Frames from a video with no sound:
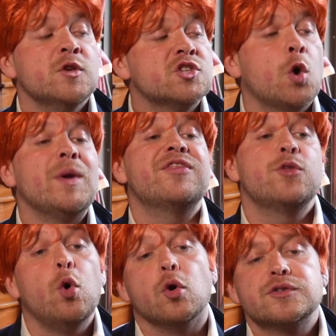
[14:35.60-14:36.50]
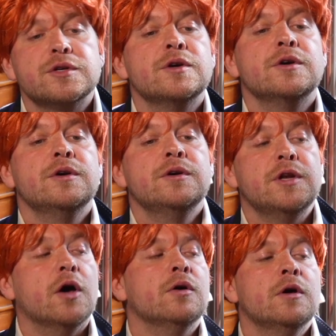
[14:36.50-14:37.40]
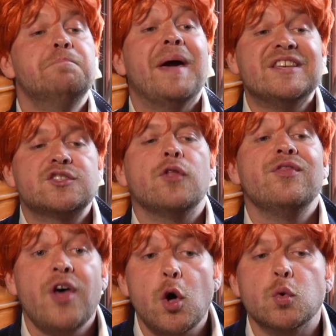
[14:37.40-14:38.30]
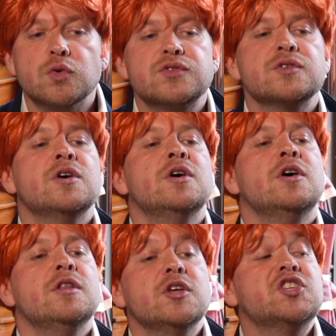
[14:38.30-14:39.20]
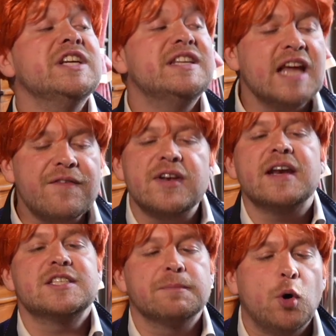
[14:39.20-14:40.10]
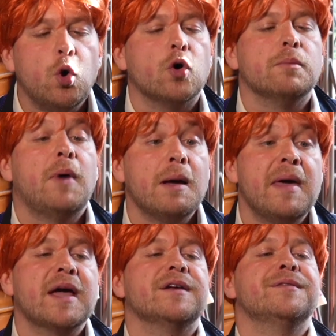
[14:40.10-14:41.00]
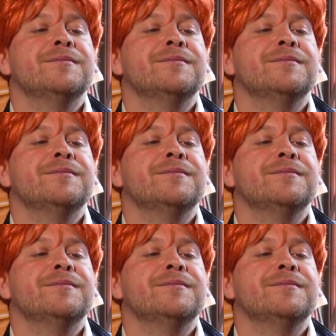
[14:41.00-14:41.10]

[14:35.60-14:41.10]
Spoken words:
So we thought, based on those, that she'd definitely support my Meghan.